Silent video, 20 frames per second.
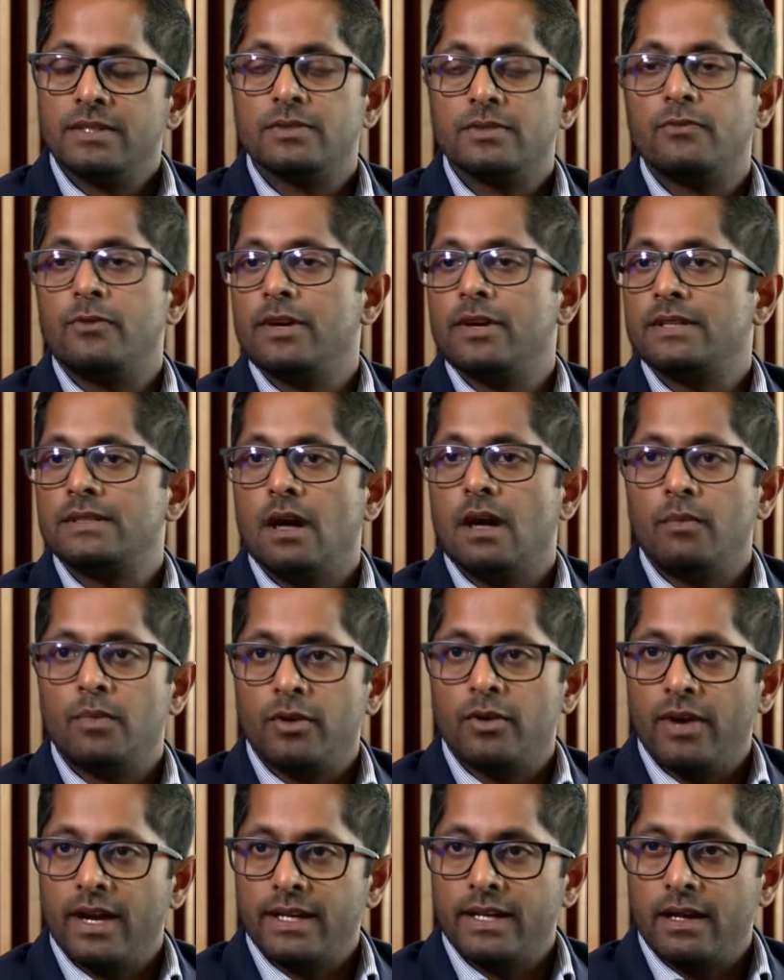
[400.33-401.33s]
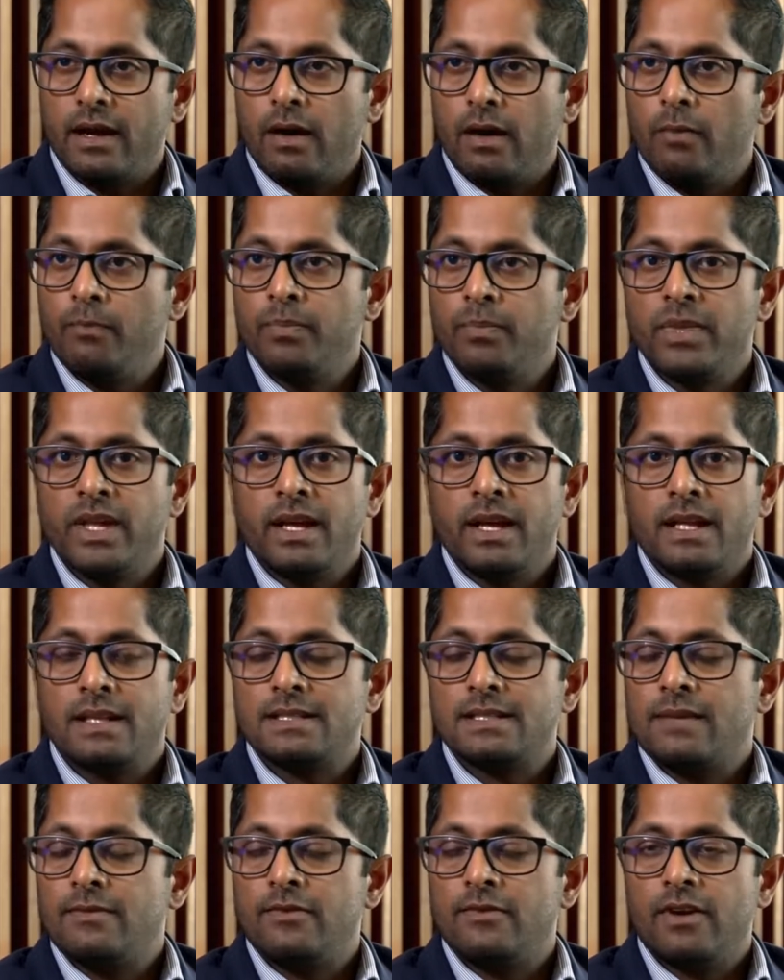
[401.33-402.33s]
So for example, right now in
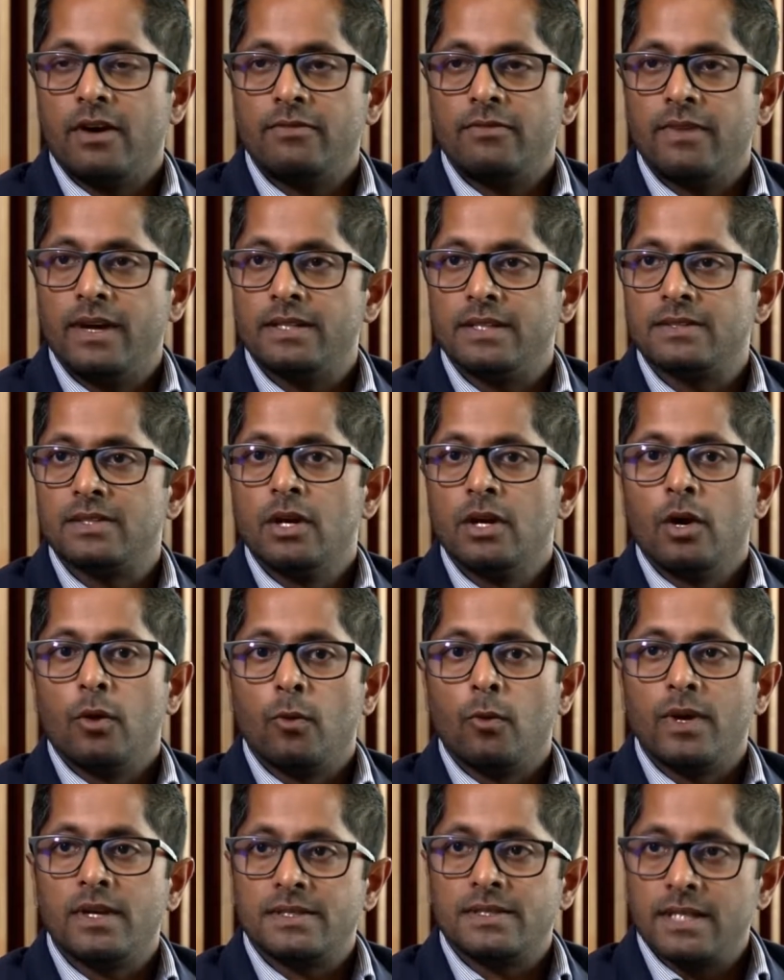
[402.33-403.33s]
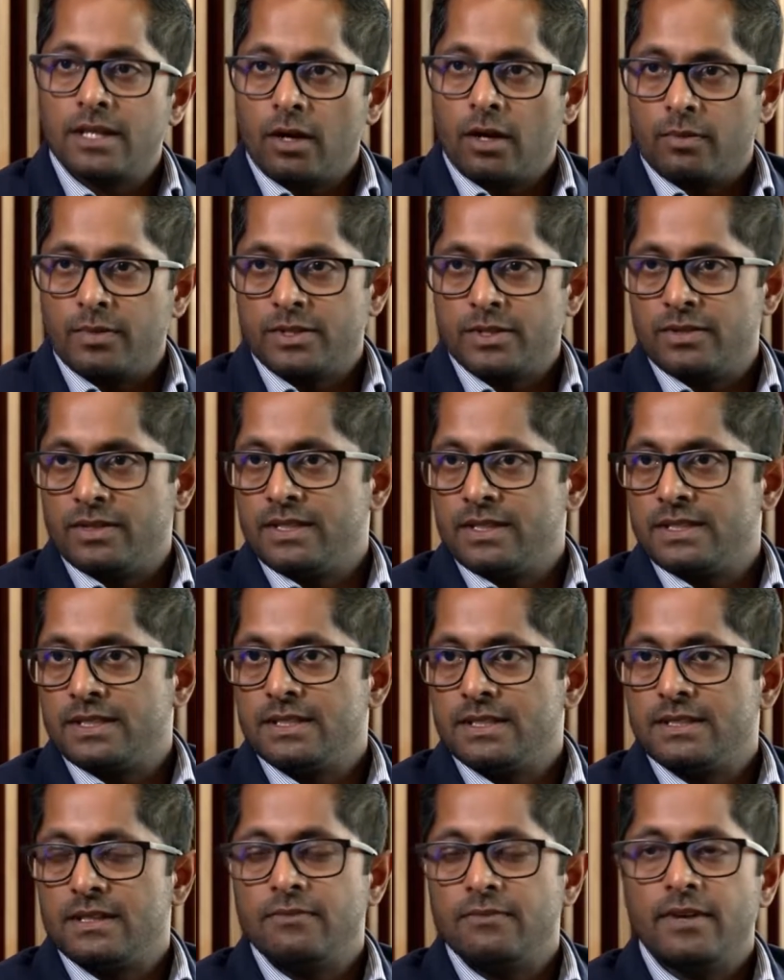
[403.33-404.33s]
some of our funds, we're seeing
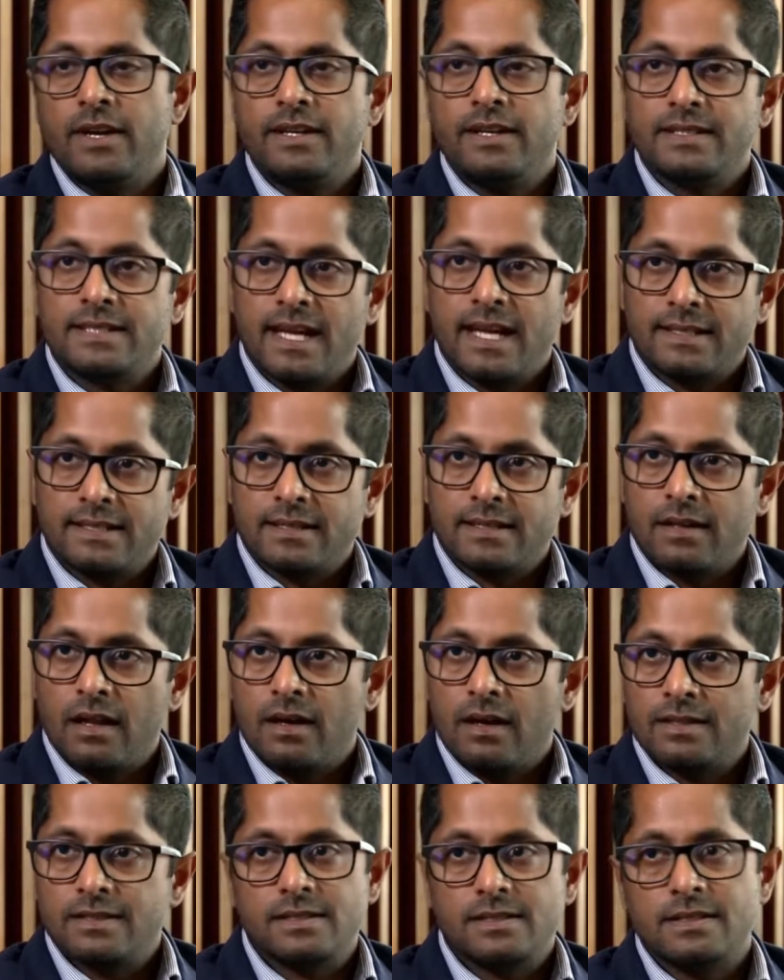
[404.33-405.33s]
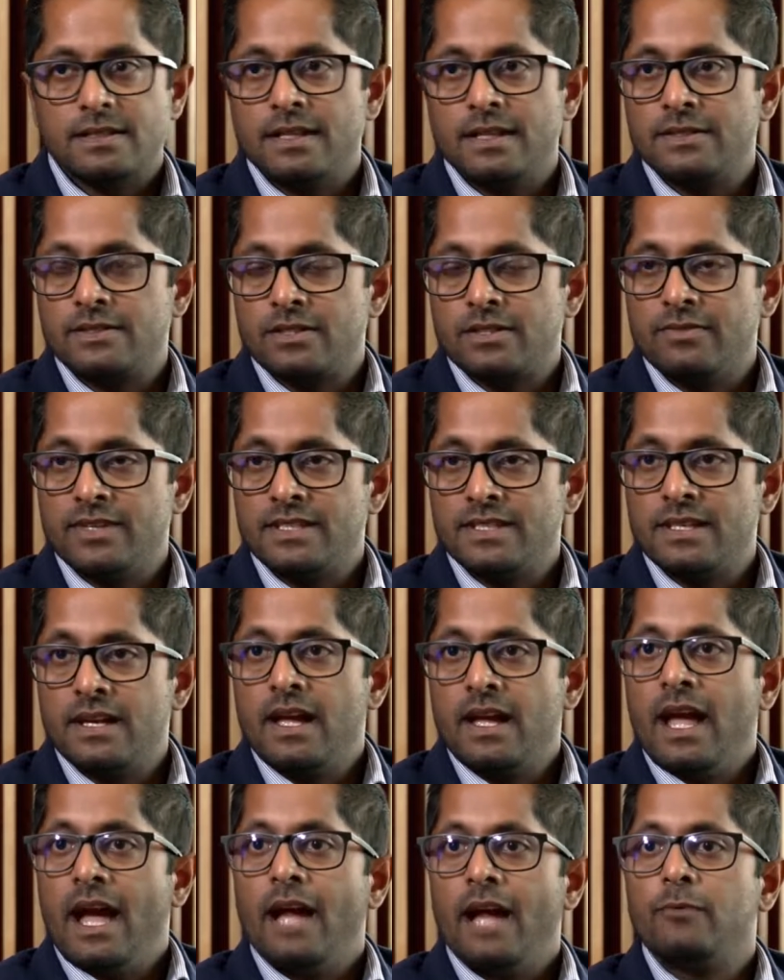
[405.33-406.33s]
opportunities in various asset classes and instruments,
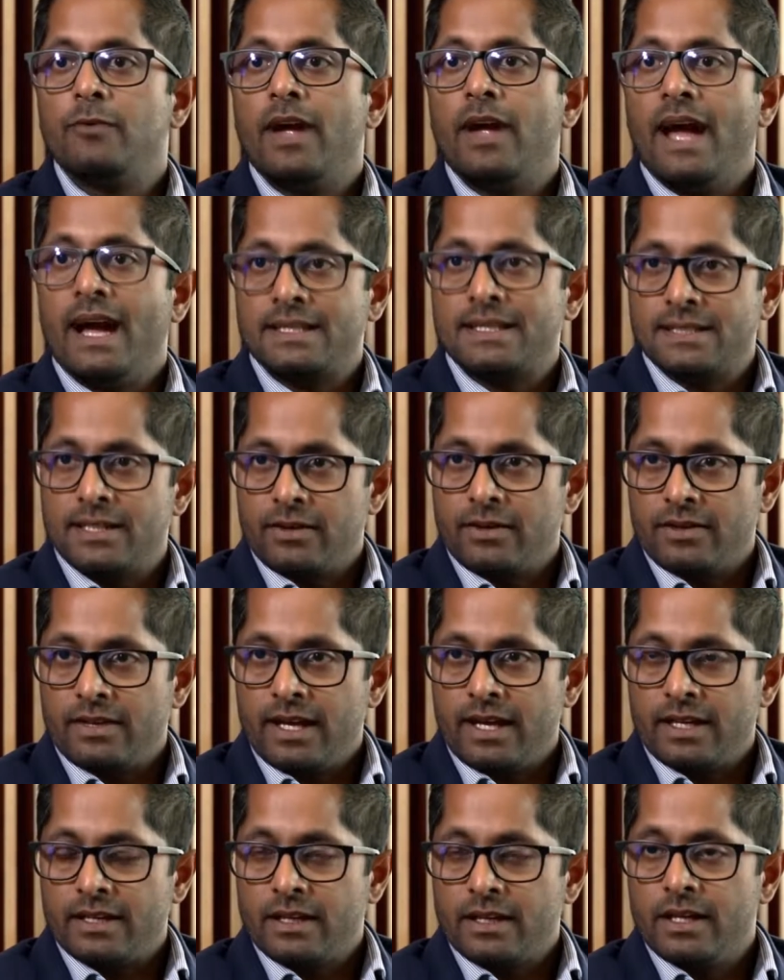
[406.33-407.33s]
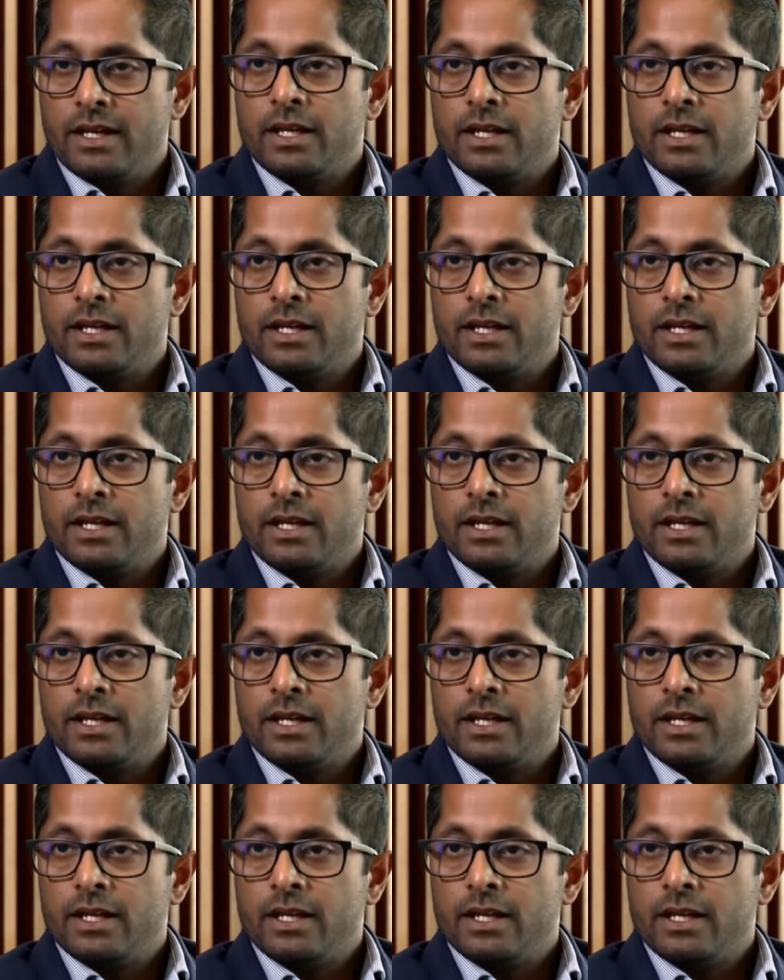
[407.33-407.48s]
and we're acting on that.